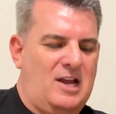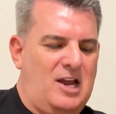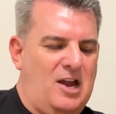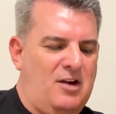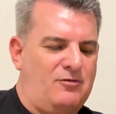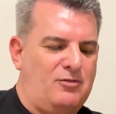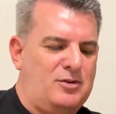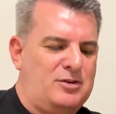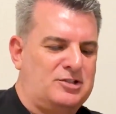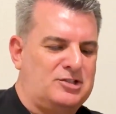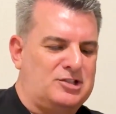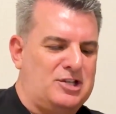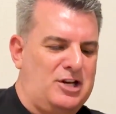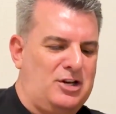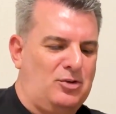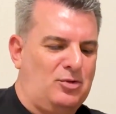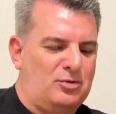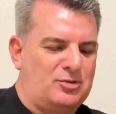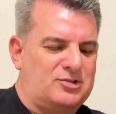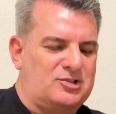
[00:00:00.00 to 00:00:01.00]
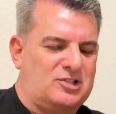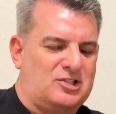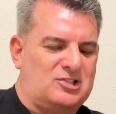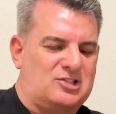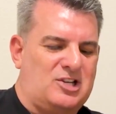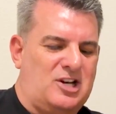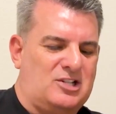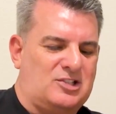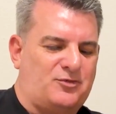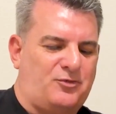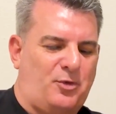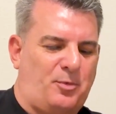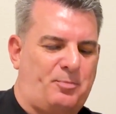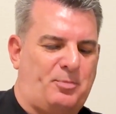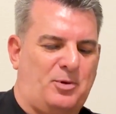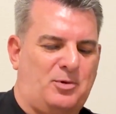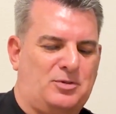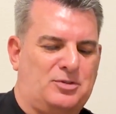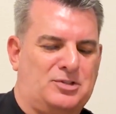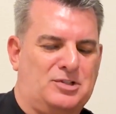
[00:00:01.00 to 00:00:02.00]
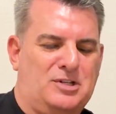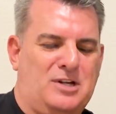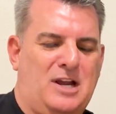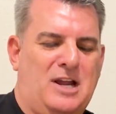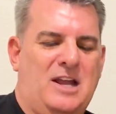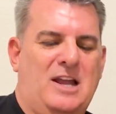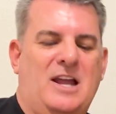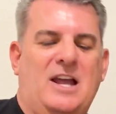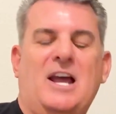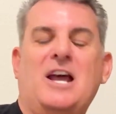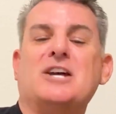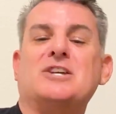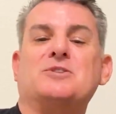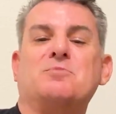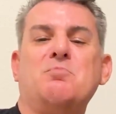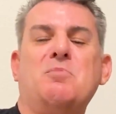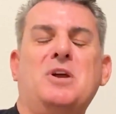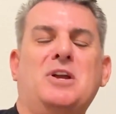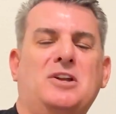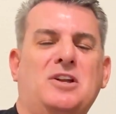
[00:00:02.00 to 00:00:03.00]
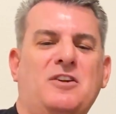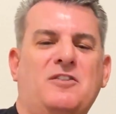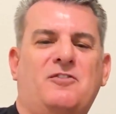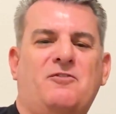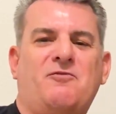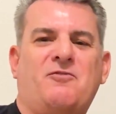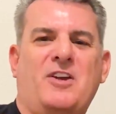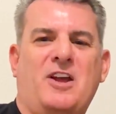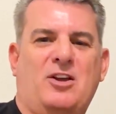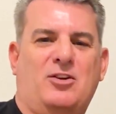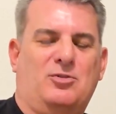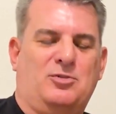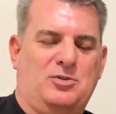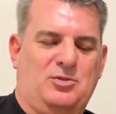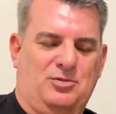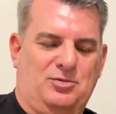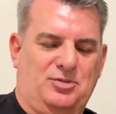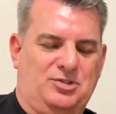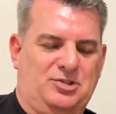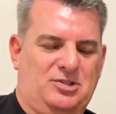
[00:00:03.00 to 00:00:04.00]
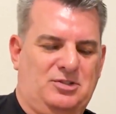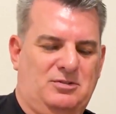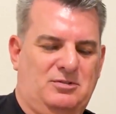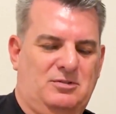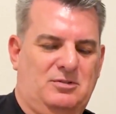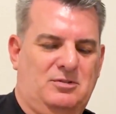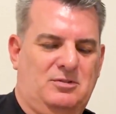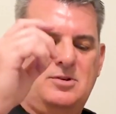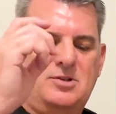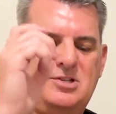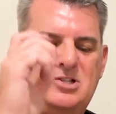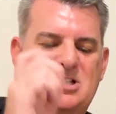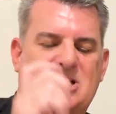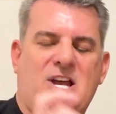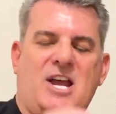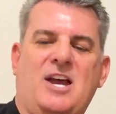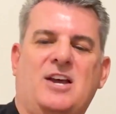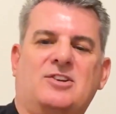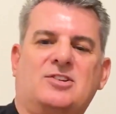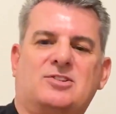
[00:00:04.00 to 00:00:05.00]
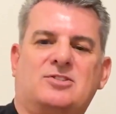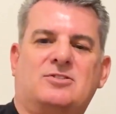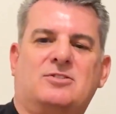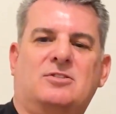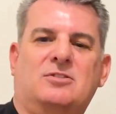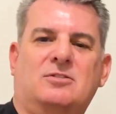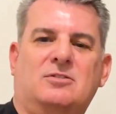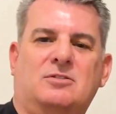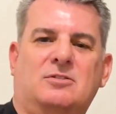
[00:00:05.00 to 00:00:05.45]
Every single successful person has many failures. Test,